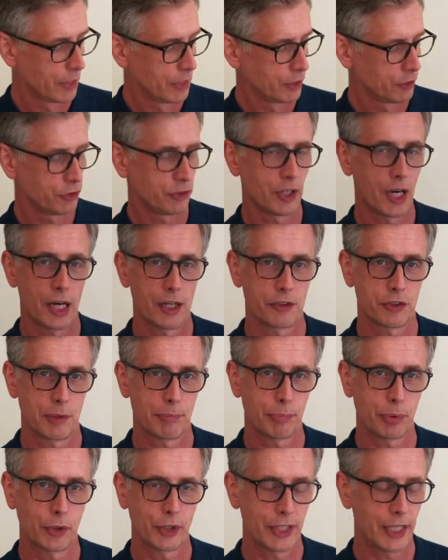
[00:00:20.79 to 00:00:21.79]
Starts at
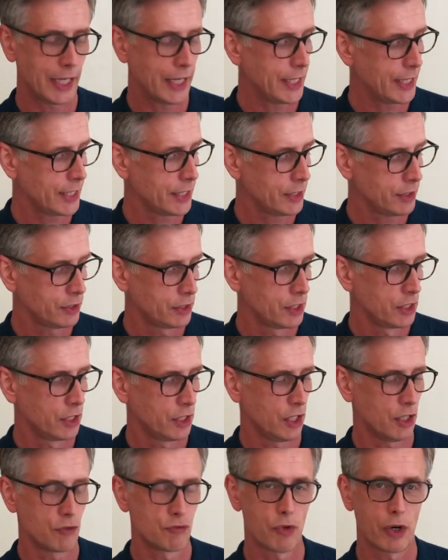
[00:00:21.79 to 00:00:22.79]
point A
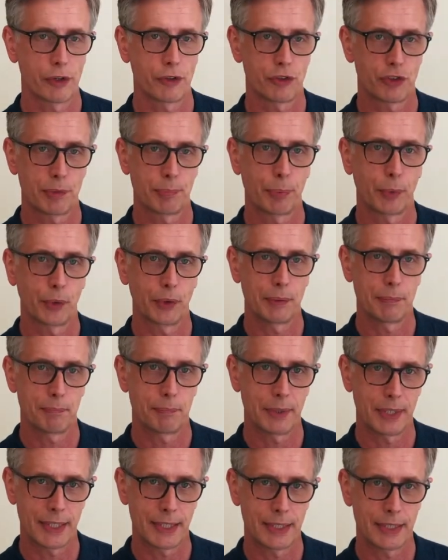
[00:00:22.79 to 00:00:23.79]
and runs to point
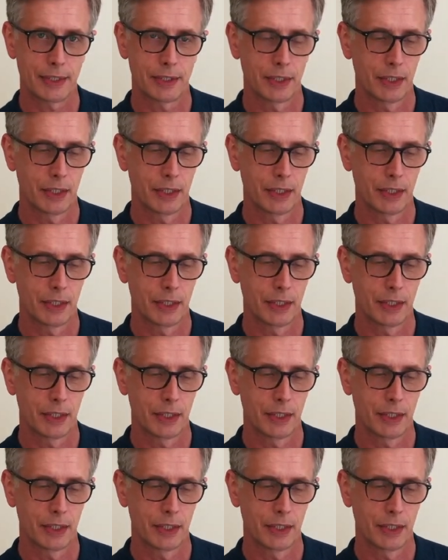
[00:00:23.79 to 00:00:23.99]
B,